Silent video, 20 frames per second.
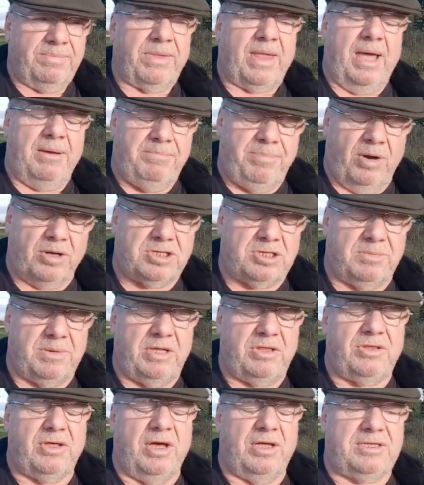and possibly
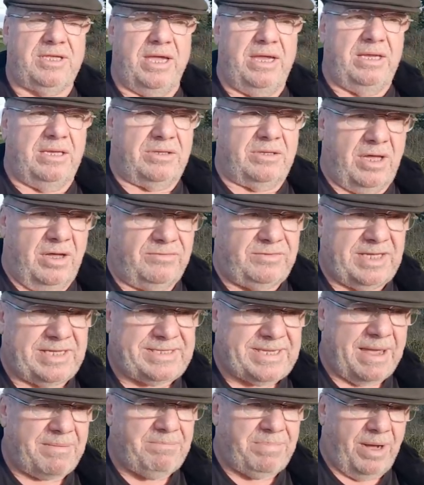13th of
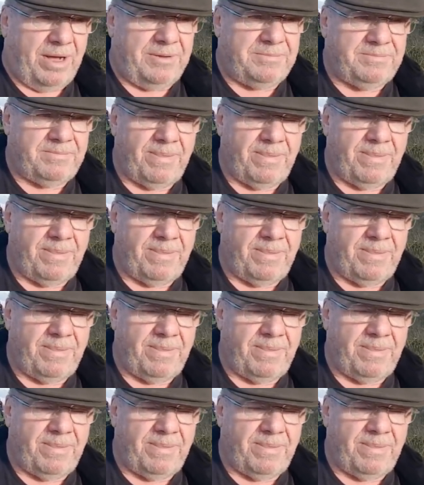December,